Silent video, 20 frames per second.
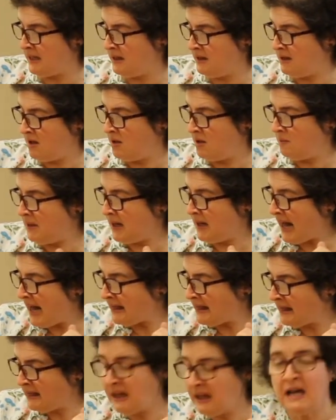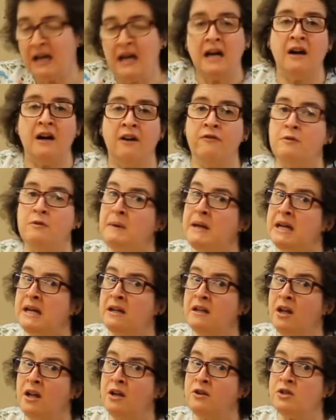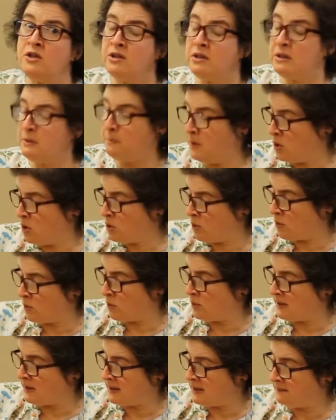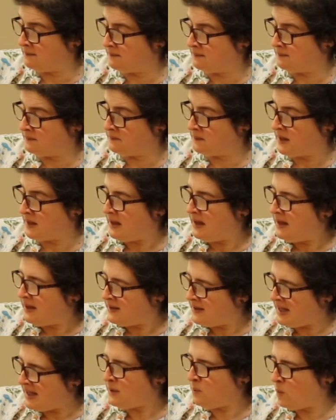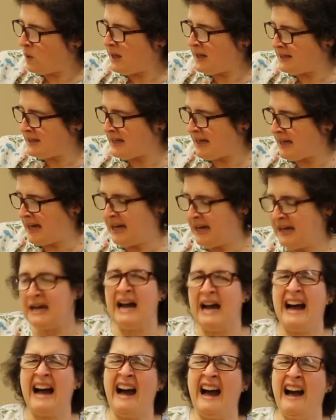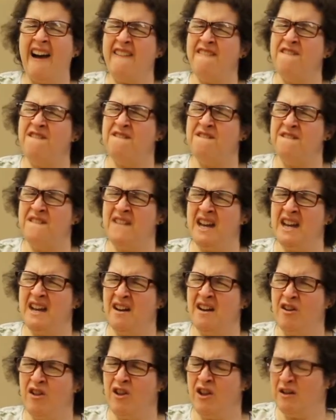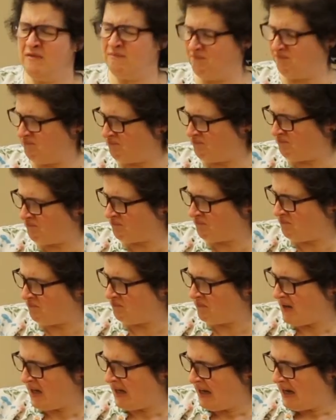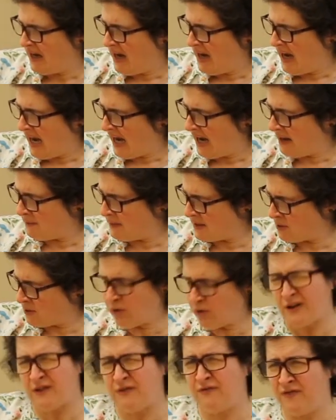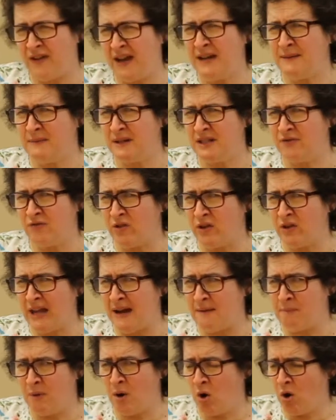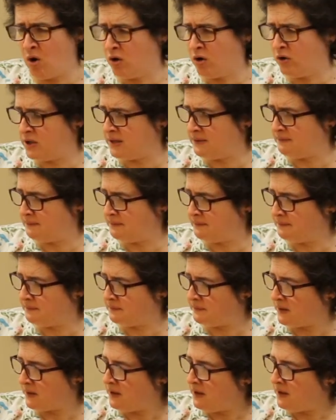to be, but I loved being close to the birds. Then one day, I fell. I'm sort of famous for that part.